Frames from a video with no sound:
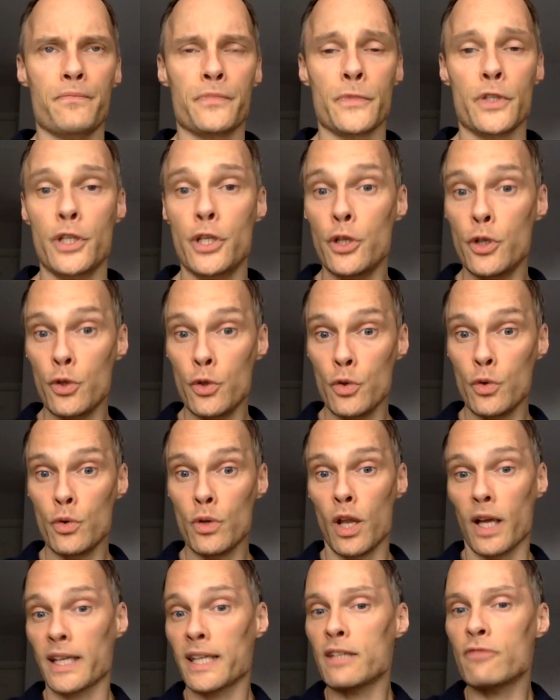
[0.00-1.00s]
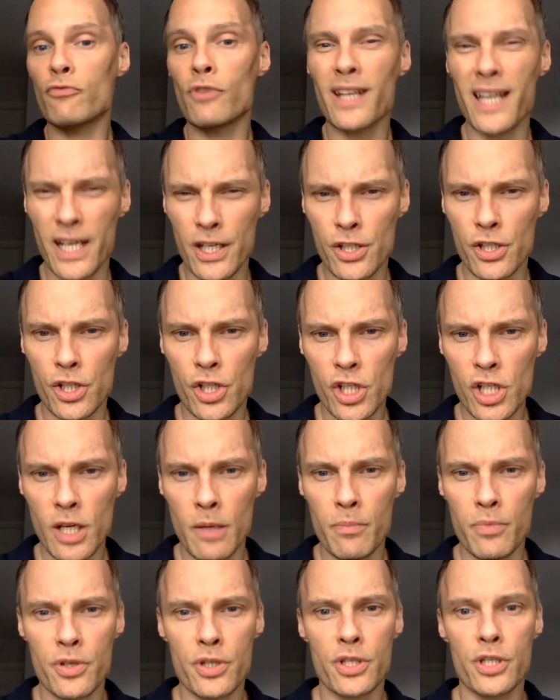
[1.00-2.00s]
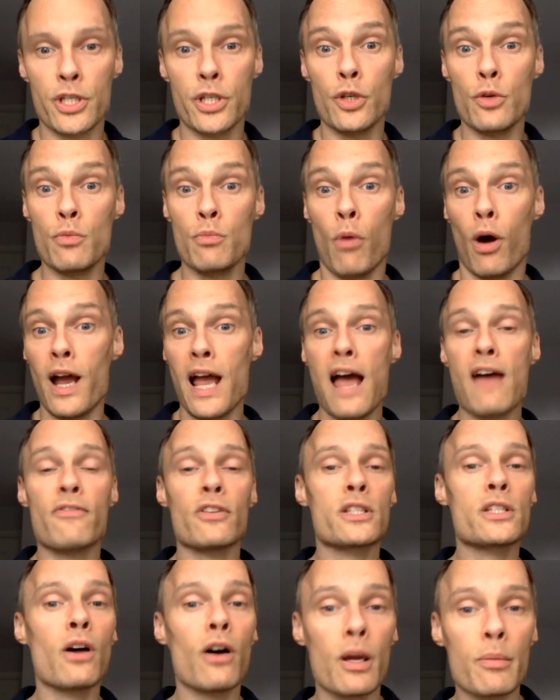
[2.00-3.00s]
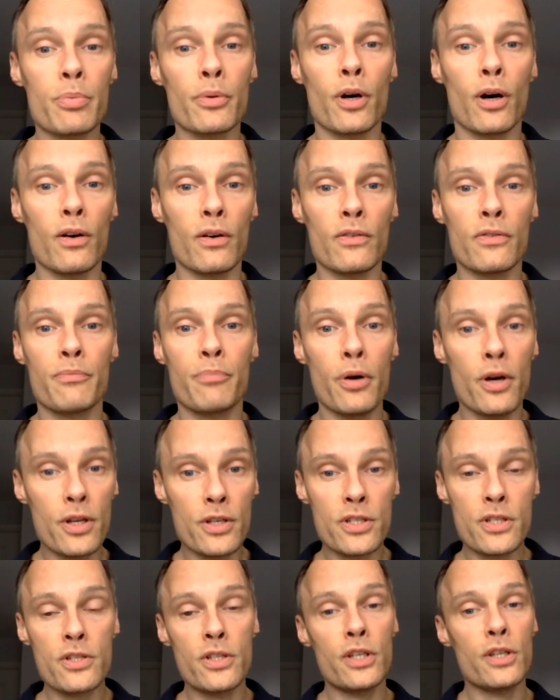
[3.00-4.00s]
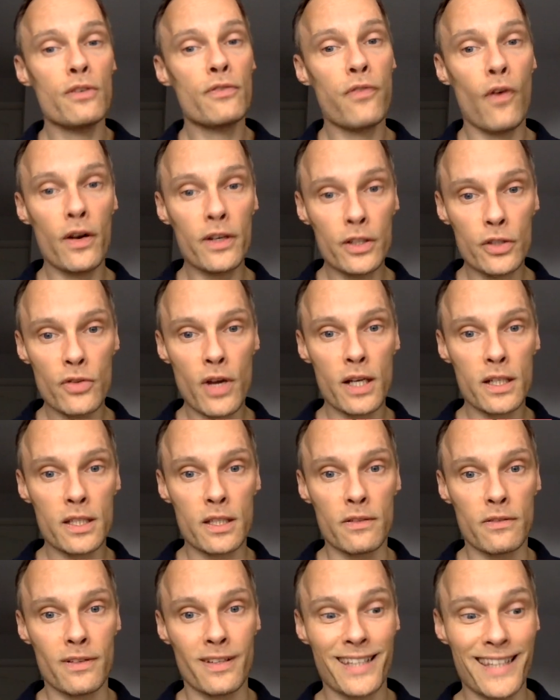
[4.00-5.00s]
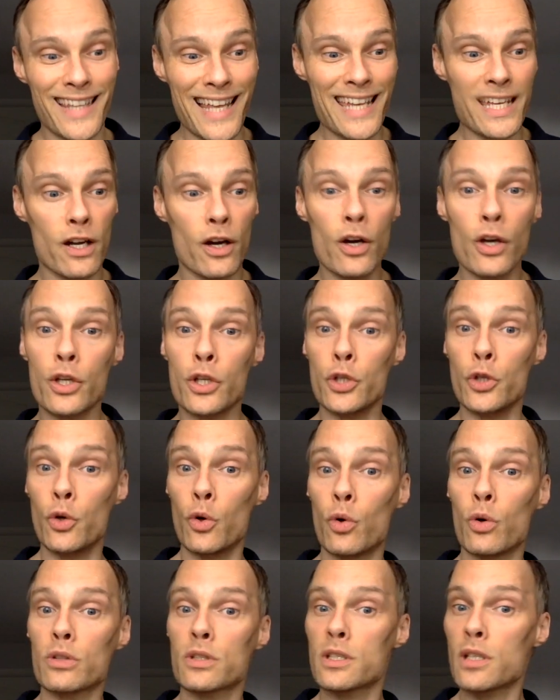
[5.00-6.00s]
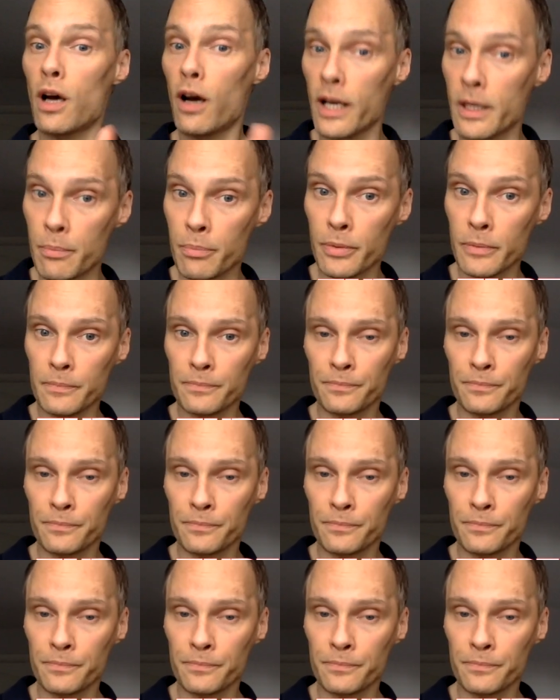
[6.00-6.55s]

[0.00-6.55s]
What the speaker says: you, like in relationships, you might have a type of person that you find attractive. They are your type.